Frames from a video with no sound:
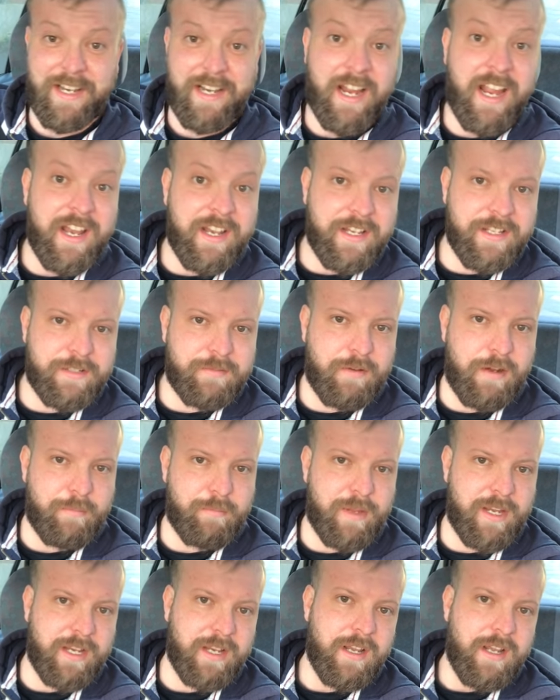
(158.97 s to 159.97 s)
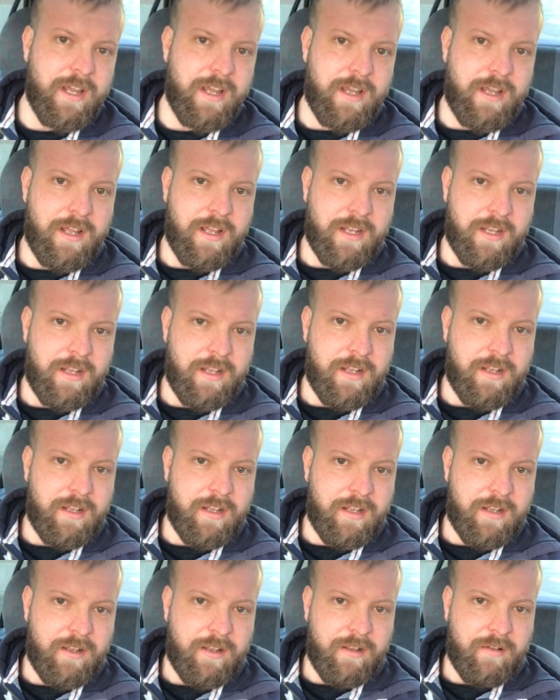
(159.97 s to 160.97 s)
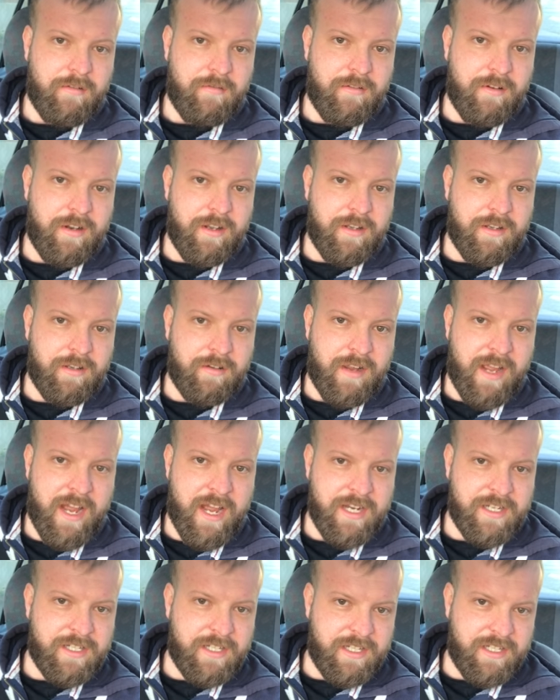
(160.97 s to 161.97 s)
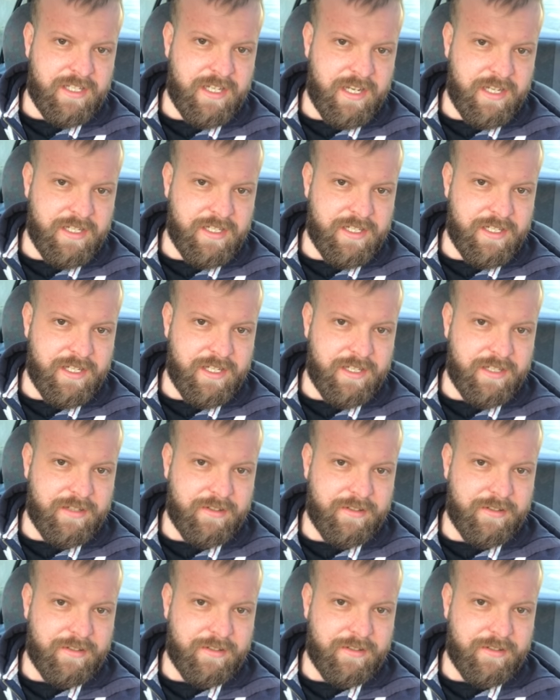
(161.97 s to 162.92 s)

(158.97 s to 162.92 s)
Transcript: and again, this is what I mean. You're actually teaching